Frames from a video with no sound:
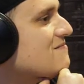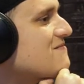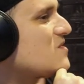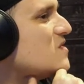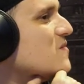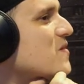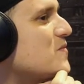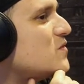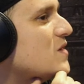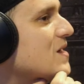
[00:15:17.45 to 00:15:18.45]
usually
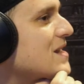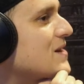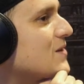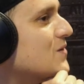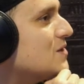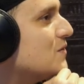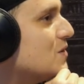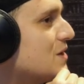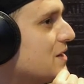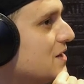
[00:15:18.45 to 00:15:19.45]
people try to lean on you and stuff to
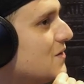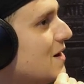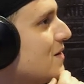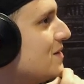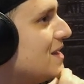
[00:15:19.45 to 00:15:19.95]
tire you out,